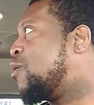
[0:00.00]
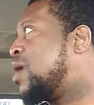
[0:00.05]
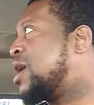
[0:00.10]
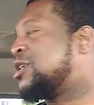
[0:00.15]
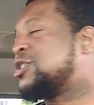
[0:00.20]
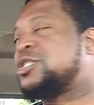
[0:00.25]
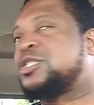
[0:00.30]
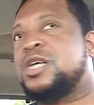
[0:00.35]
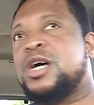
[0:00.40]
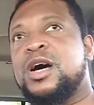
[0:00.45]

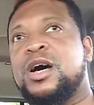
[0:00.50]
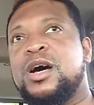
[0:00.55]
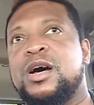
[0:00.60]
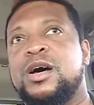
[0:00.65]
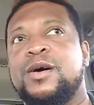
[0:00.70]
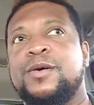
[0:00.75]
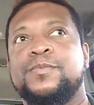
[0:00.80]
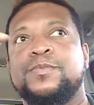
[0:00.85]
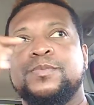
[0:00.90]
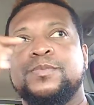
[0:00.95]
watched
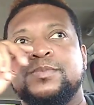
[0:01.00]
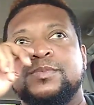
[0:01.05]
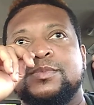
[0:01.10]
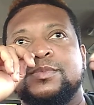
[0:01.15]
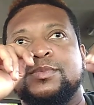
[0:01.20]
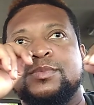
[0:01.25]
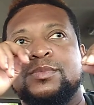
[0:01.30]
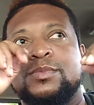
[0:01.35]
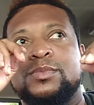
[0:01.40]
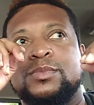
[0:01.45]
a
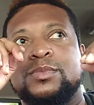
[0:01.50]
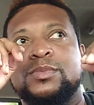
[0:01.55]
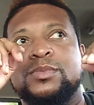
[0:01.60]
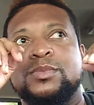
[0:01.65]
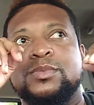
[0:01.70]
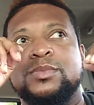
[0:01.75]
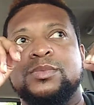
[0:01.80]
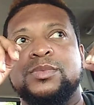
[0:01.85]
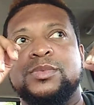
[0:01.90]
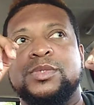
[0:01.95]

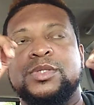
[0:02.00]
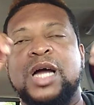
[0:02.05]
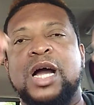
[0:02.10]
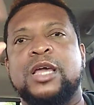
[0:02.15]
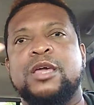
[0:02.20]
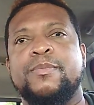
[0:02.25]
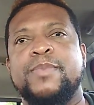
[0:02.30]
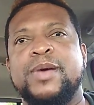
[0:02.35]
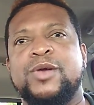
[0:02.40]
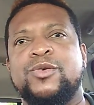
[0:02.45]

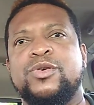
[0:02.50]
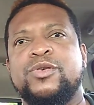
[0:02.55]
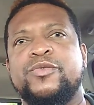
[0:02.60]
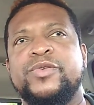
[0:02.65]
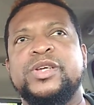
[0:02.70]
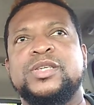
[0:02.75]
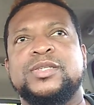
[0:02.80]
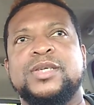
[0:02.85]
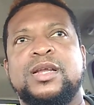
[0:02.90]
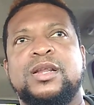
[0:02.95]
documentary
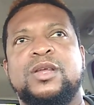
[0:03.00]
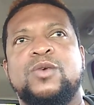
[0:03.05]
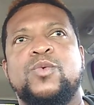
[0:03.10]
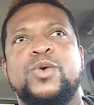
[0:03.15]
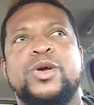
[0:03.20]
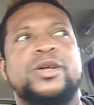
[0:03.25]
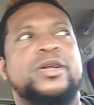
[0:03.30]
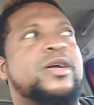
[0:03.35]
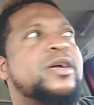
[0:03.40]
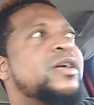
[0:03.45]
recently
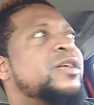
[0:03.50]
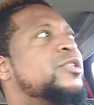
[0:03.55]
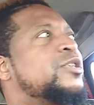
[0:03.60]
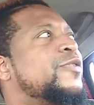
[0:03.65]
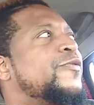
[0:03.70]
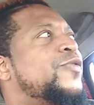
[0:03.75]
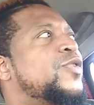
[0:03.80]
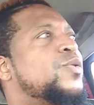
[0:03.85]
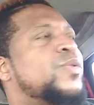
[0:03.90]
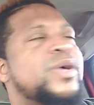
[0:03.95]
where they're
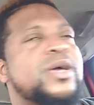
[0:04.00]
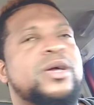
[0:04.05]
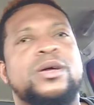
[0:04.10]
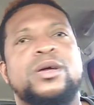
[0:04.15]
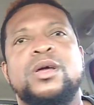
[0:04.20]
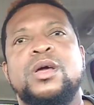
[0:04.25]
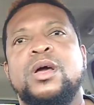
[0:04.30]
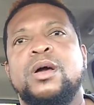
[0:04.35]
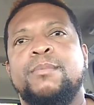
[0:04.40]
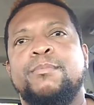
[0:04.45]
interviewing
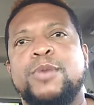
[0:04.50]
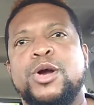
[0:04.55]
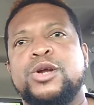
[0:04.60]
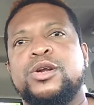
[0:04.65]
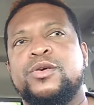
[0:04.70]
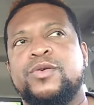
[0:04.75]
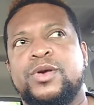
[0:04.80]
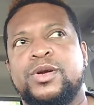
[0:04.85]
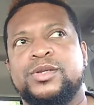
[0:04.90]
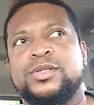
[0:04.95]

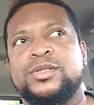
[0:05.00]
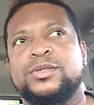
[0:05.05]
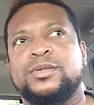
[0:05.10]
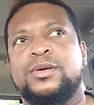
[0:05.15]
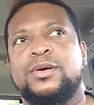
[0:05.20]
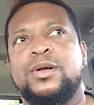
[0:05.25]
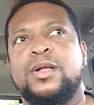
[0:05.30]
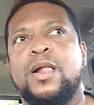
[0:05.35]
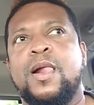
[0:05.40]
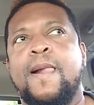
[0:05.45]
murderers.
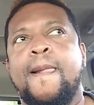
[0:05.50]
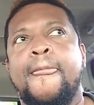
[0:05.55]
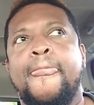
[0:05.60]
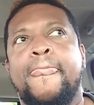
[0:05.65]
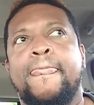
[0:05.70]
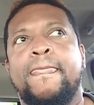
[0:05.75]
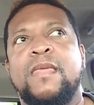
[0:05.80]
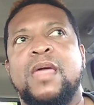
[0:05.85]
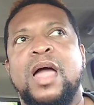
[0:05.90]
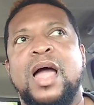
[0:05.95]

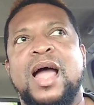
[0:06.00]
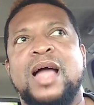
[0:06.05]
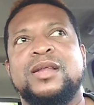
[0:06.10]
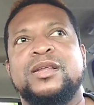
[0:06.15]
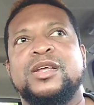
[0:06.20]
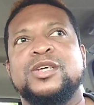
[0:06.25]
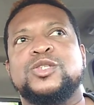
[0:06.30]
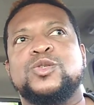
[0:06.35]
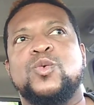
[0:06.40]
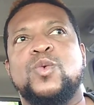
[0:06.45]
And
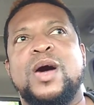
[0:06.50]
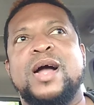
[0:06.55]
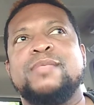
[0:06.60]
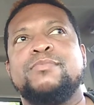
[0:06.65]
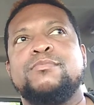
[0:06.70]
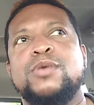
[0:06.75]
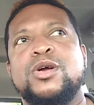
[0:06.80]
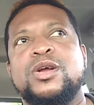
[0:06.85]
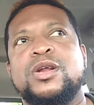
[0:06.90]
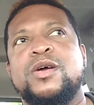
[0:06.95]
this
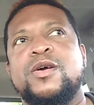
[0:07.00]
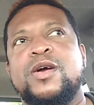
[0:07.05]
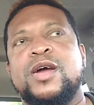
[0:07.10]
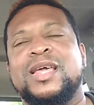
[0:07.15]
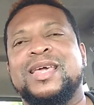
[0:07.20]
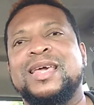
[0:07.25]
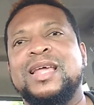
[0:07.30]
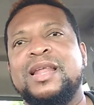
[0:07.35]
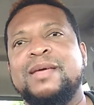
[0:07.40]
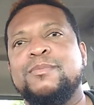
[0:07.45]
one murderer
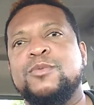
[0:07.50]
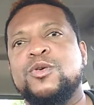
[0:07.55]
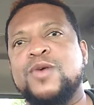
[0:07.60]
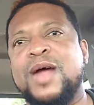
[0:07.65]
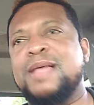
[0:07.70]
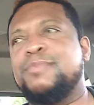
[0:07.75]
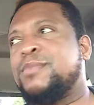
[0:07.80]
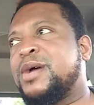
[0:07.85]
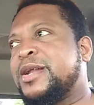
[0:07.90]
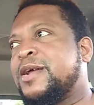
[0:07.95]
kill him
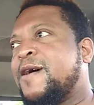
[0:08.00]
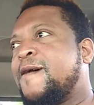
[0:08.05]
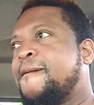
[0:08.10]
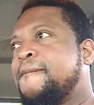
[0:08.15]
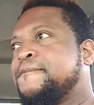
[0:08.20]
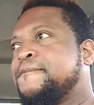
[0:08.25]
grandmother.